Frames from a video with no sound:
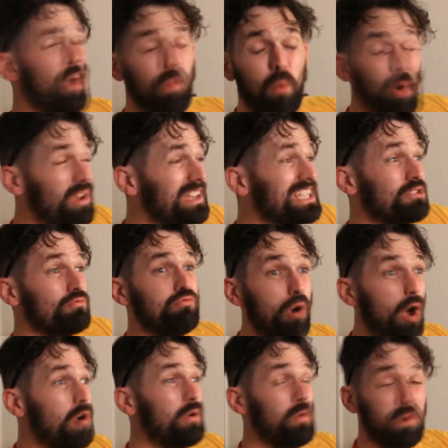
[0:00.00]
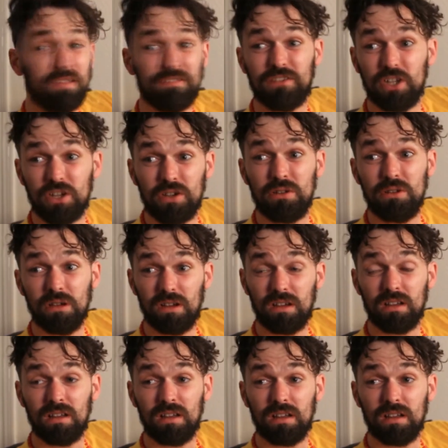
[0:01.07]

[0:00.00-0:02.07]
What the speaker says: What is wrong with you?